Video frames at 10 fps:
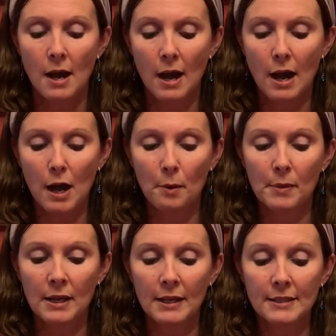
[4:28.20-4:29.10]

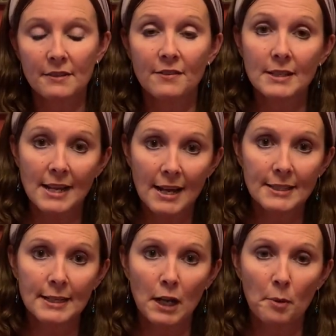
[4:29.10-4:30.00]
It is a
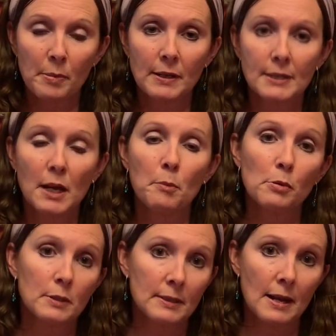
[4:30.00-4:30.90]
fantastic company.
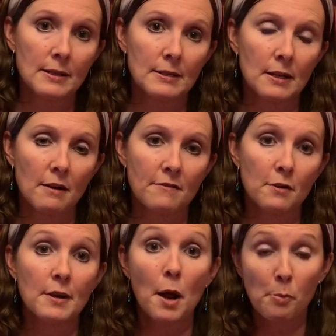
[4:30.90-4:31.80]
10% of
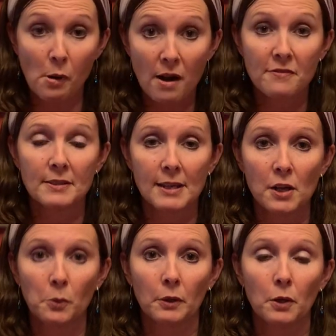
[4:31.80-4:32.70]
their net profits
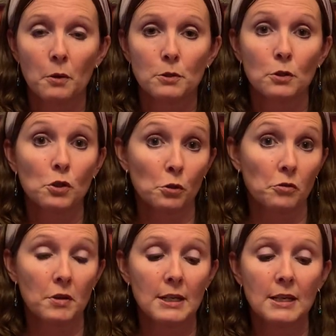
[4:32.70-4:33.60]
annually go to
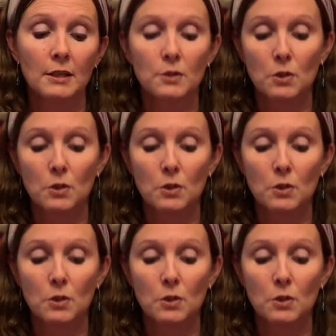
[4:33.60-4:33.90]
children in need.